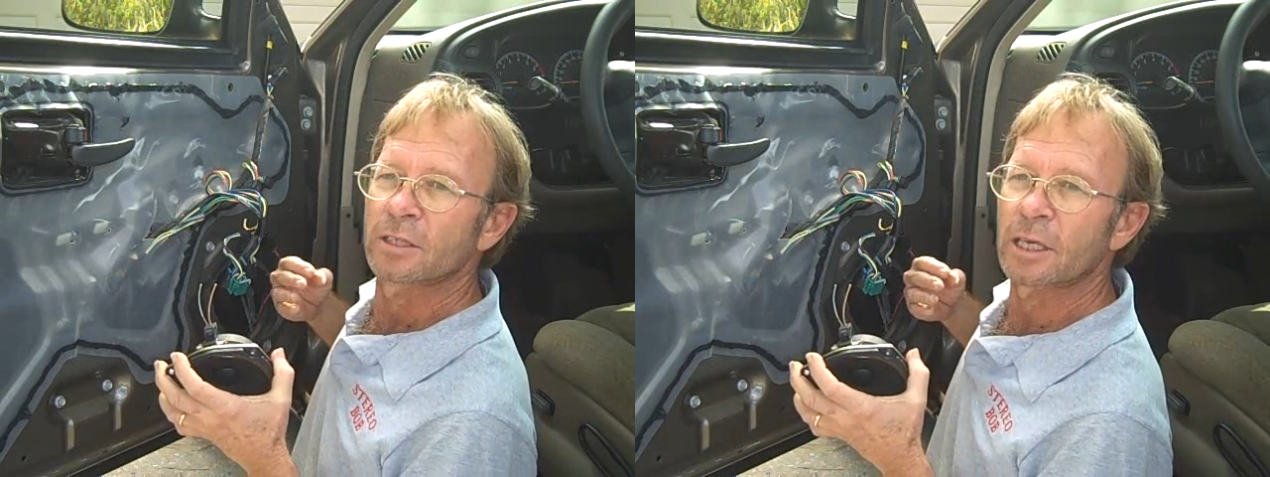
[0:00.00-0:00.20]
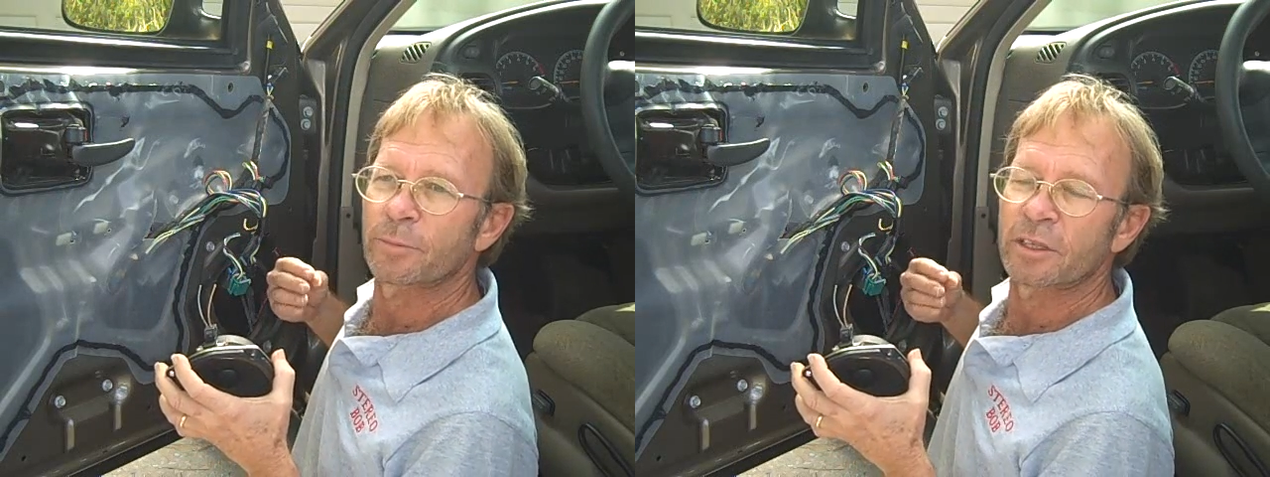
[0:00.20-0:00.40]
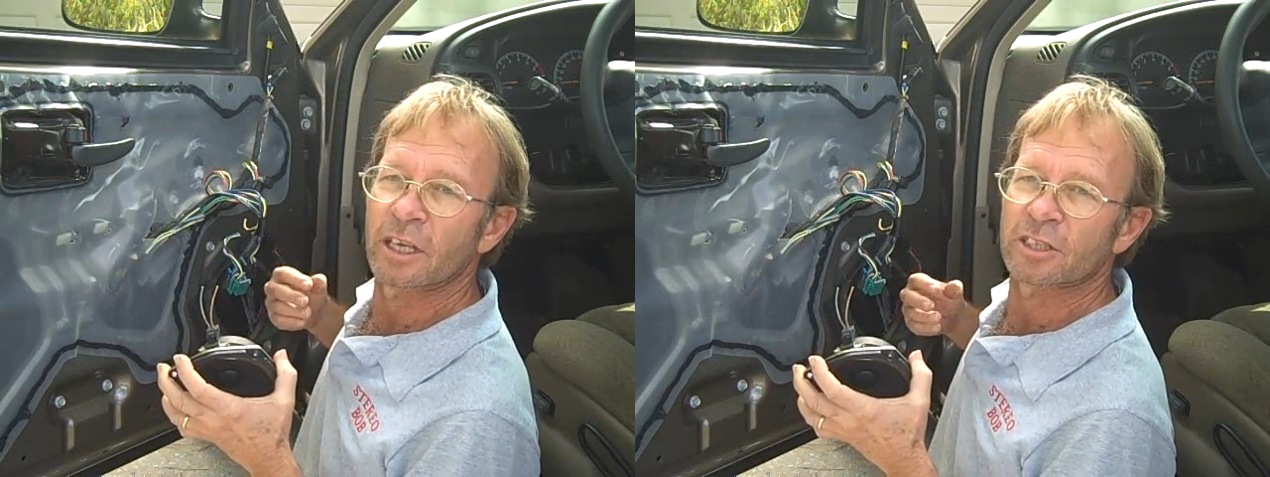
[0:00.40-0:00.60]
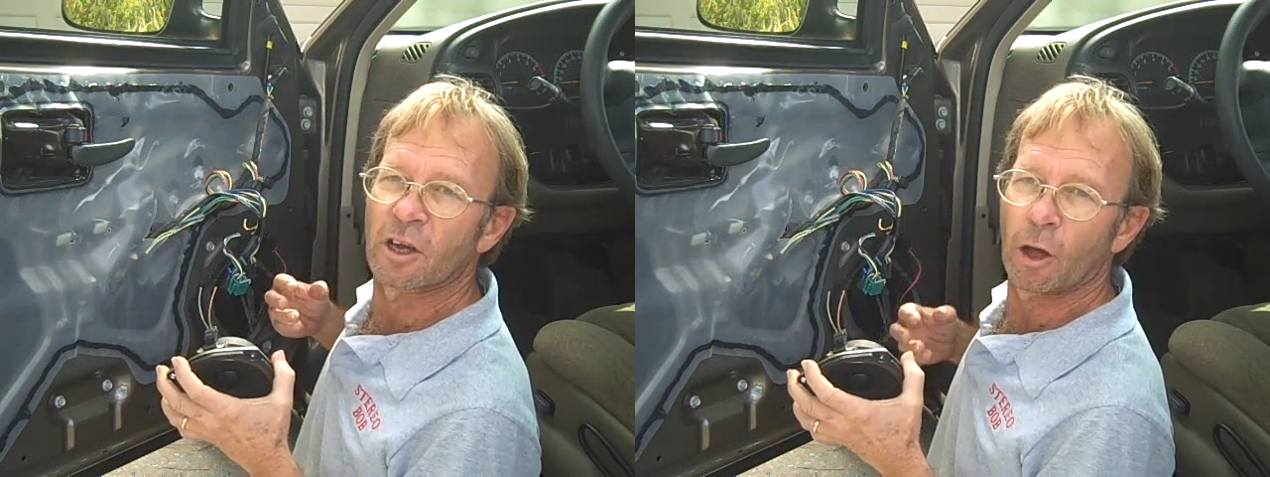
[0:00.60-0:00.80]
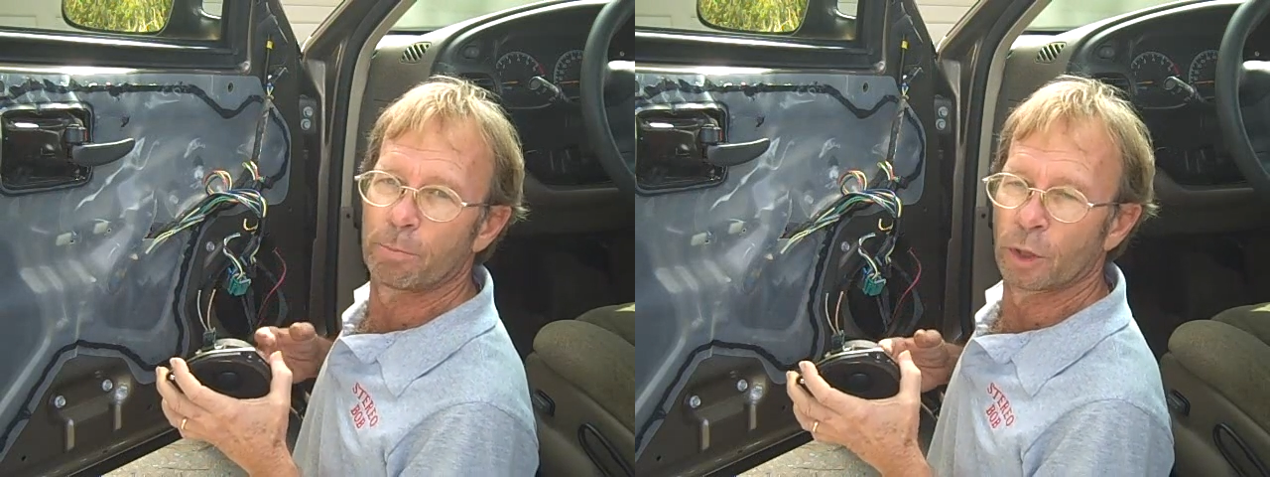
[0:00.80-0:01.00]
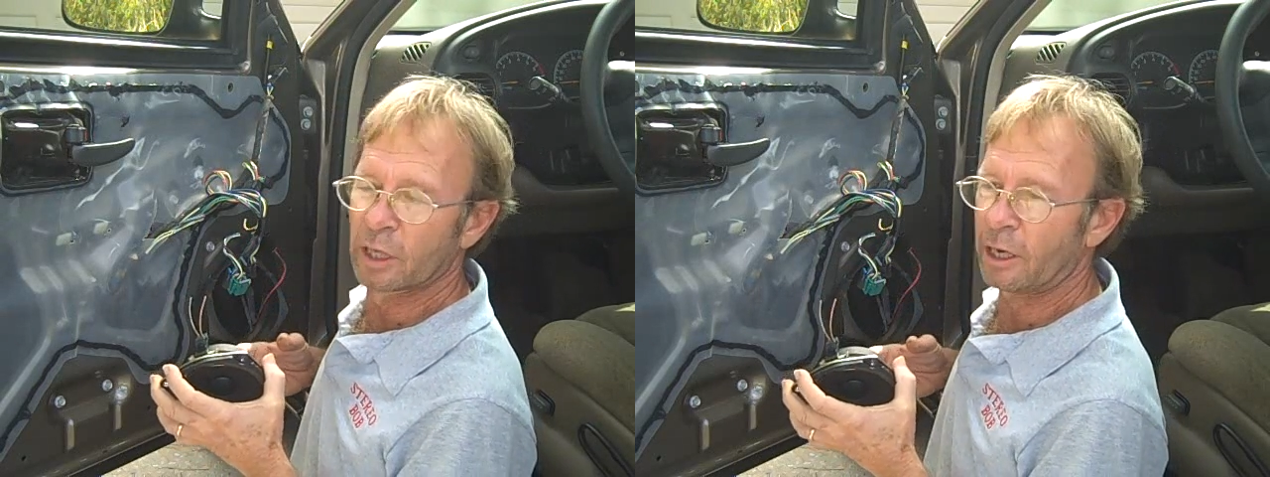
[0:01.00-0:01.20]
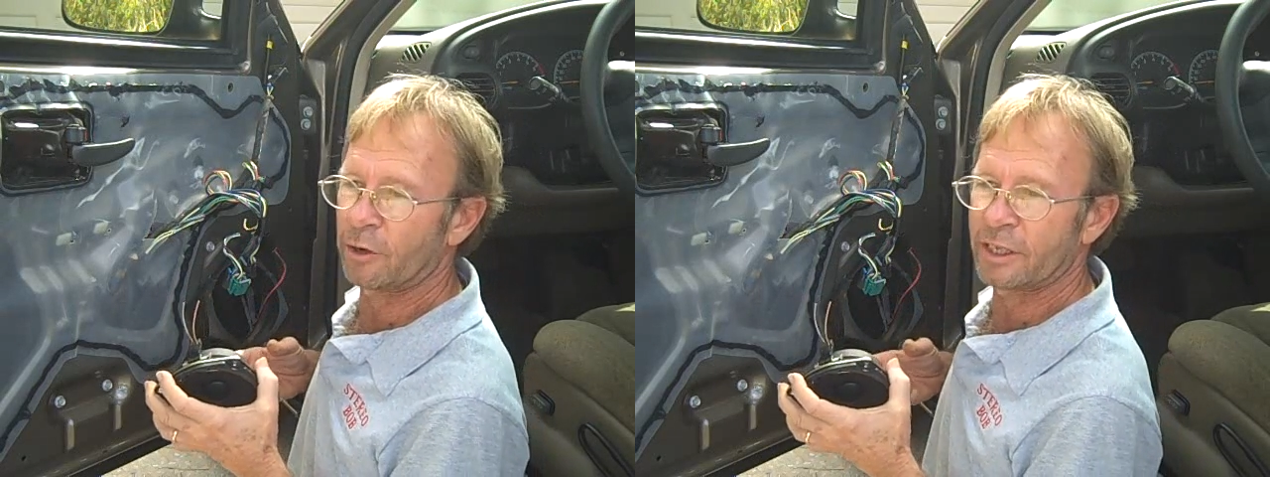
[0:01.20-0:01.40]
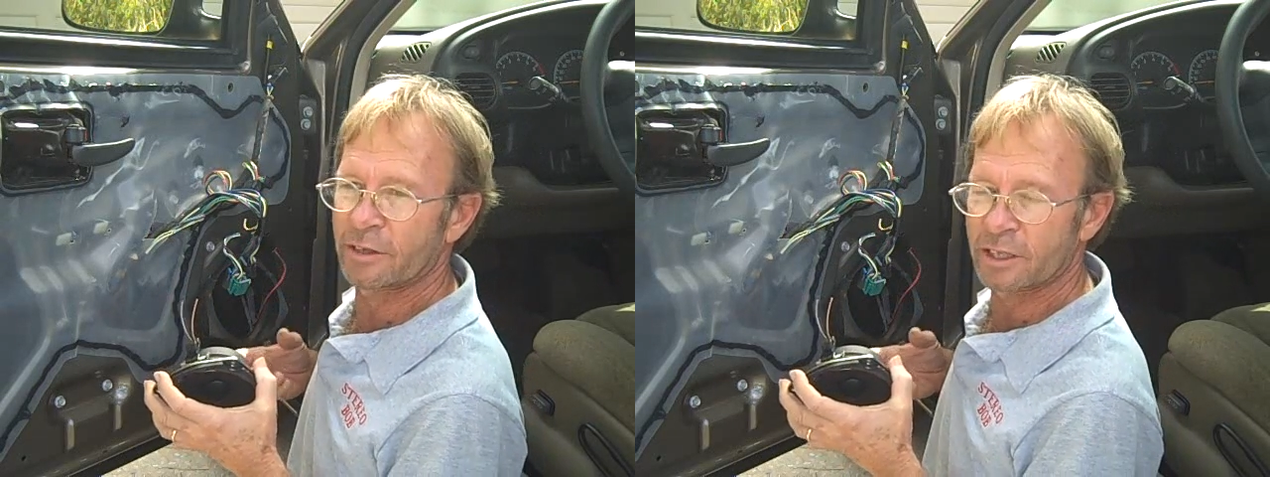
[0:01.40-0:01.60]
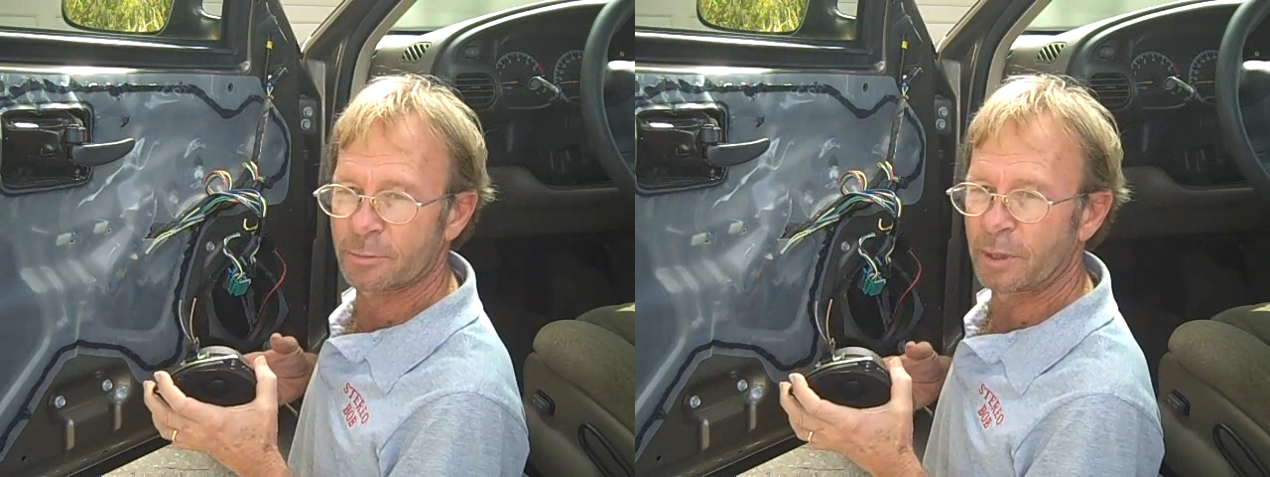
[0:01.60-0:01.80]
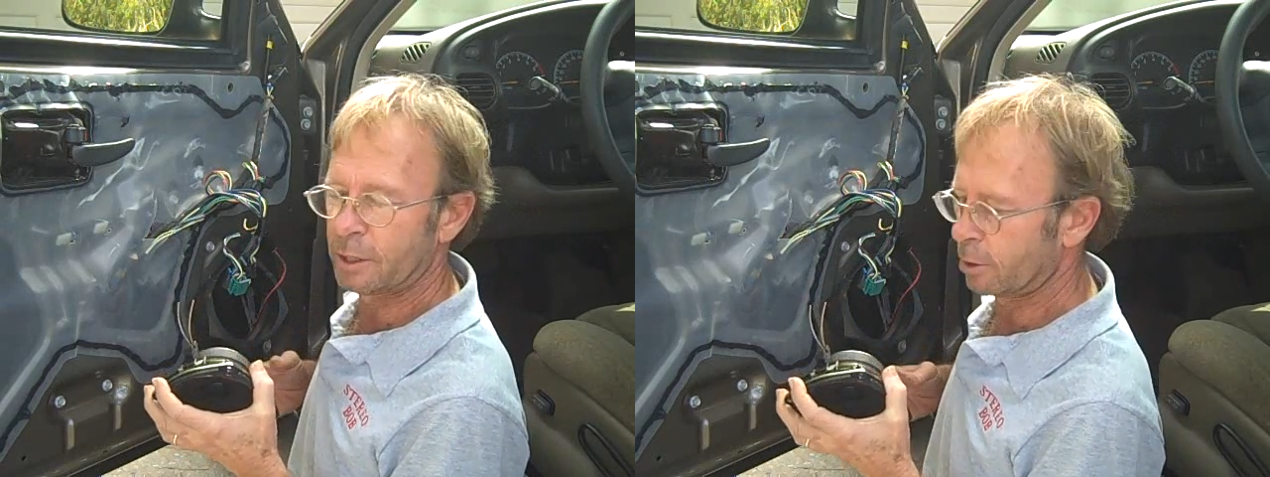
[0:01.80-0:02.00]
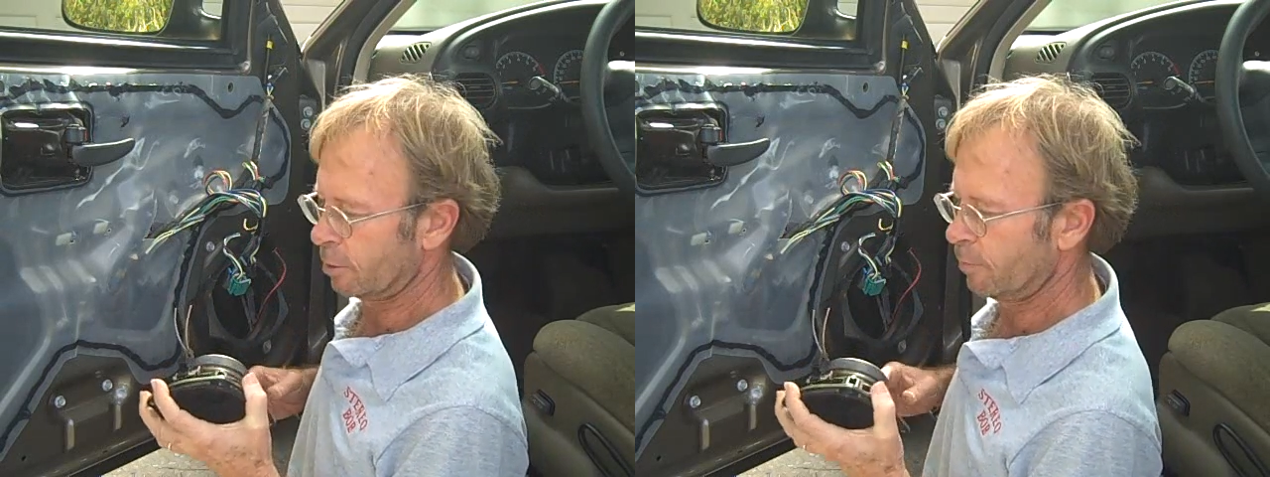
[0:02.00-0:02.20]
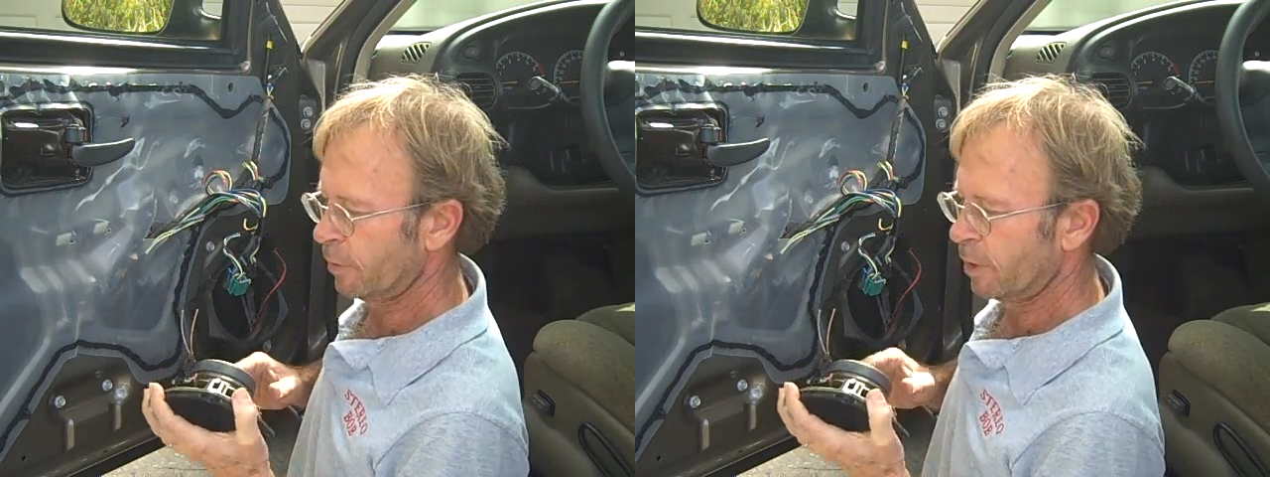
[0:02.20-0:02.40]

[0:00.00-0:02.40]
something that's called polarity of the speaker.